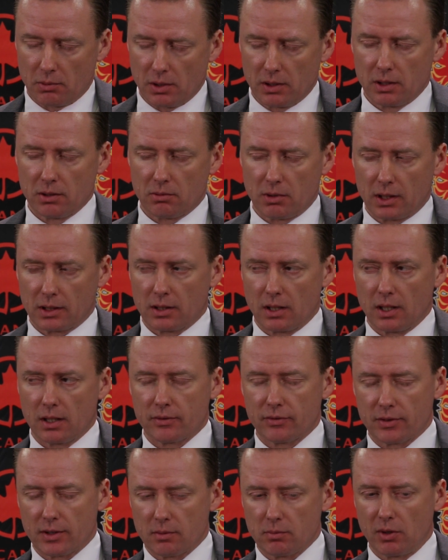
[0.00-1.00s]
We only worked
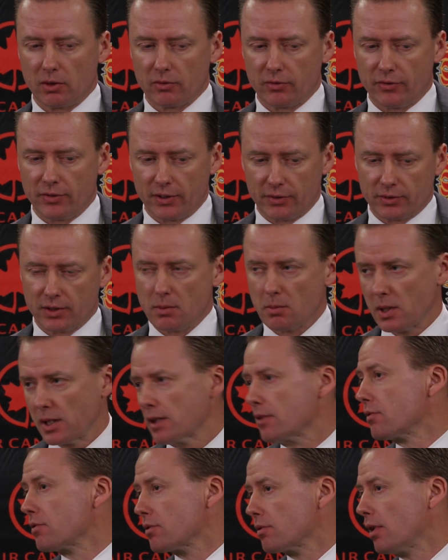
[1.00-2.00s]
hard for about 50
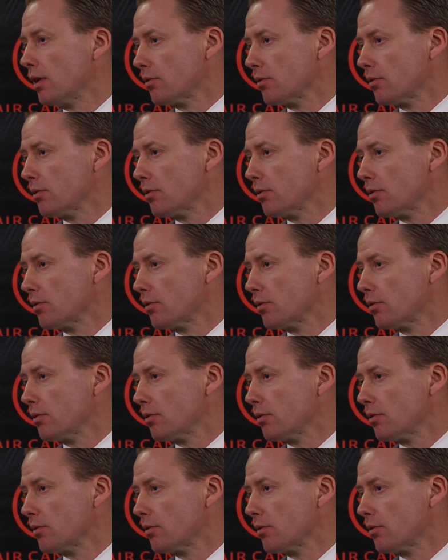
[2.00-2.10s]
minutes.